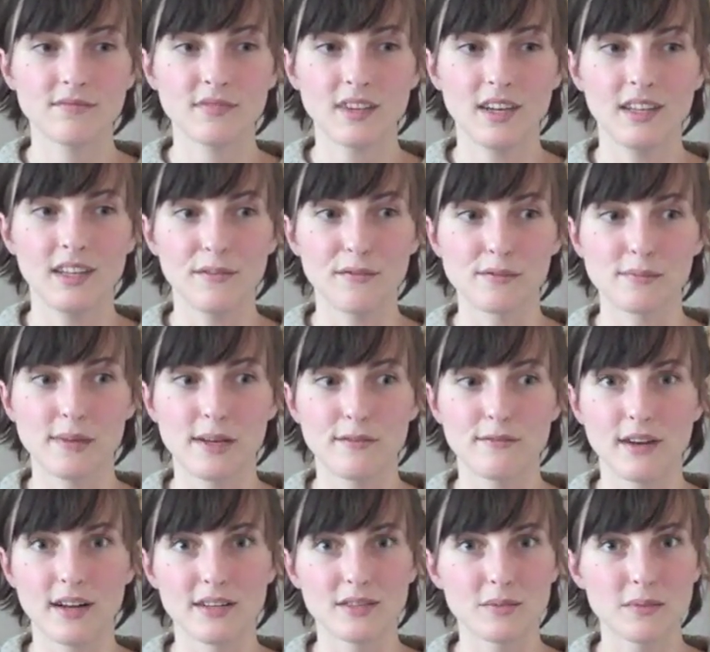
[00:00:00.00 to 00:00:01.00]
I never made
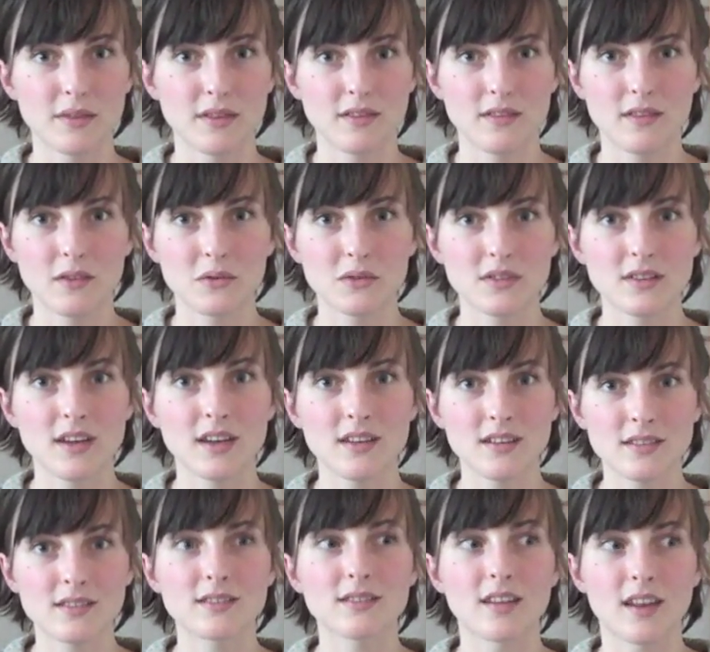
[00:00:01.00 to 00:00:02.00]
friends with those
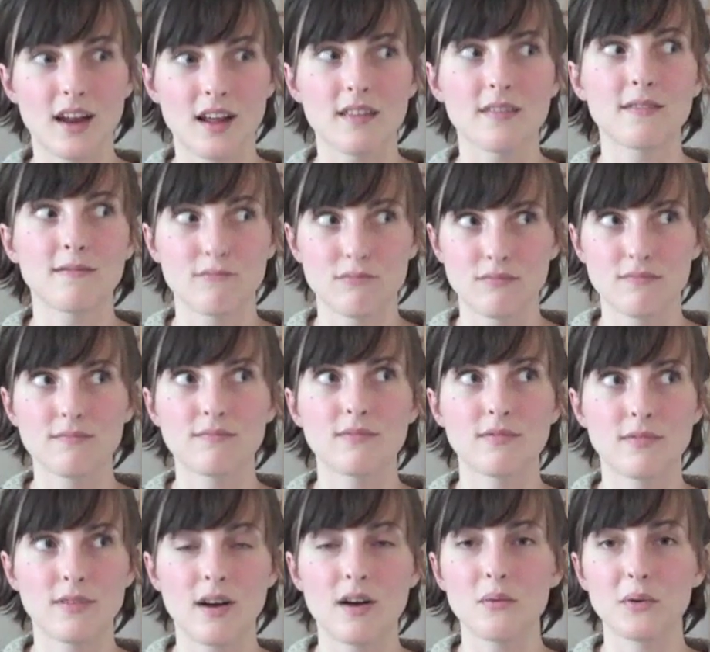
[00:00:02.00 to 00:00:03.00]
kids that I
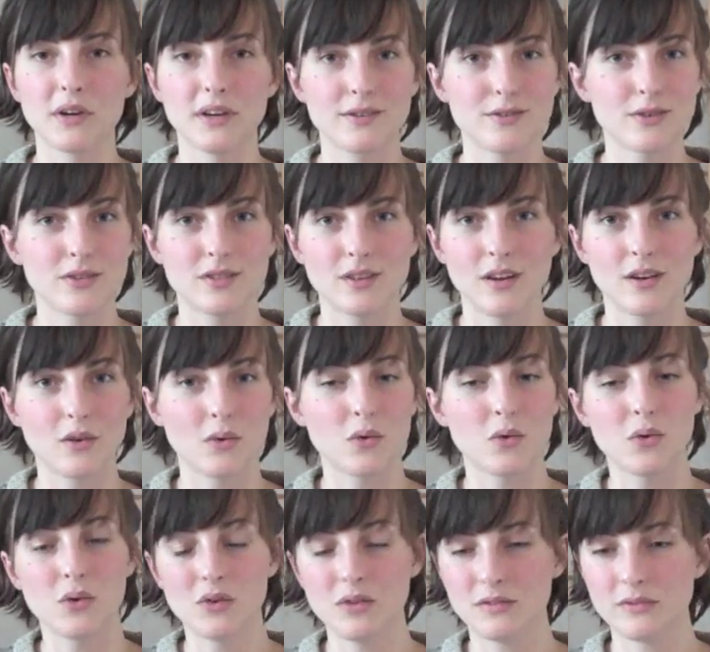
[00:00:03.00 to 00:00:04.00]
thought were interesting and
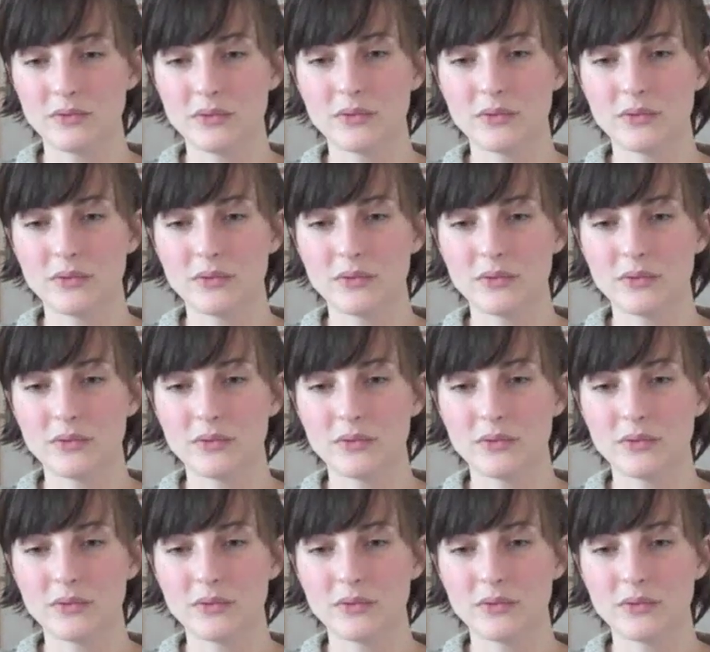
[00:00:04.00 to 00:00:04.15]
cool.